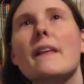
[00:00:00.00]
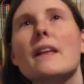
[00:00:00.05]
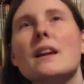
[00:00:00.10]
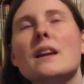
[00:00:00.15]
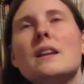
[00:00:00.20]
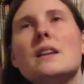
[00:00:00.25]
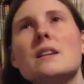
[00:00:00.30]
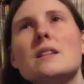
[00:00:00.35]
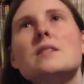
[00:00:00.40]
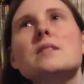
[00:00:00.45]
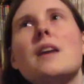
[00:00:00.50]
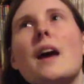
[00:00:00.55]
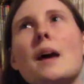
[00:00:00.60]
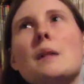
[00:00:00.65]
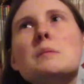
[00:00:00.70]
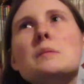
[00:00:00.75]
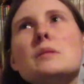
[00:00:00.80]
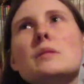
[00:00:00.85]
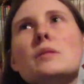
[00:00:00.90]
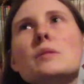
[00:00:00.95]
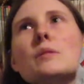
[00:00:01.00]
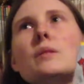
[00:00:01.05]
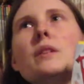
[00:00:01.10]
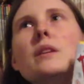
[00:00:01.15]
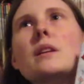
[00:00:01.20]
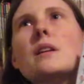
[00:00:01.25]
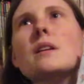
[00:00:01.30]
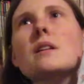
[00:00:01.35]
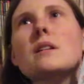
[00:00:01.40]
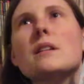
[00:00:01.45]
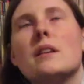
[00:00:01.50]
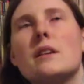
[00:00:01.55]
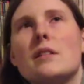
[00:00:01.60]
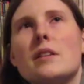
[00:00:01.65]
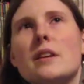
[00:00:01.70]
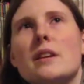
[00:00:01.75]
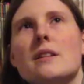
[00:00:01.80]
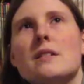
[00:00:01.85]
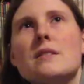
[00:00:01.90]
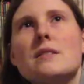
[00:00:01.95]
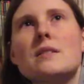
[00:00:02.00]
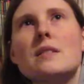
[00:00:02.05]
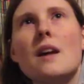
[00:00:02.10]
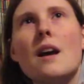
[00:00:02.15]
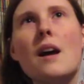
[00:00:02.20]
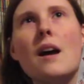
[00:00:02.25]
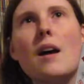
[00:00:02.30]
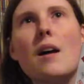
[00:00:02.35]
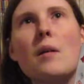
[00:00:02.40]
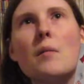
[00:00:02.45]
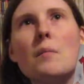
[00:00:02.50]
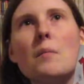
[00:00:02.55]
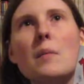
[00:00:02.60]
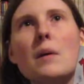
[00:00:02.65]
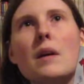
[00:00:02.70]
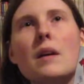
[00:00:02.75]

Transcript: It is absolutely hilarious. I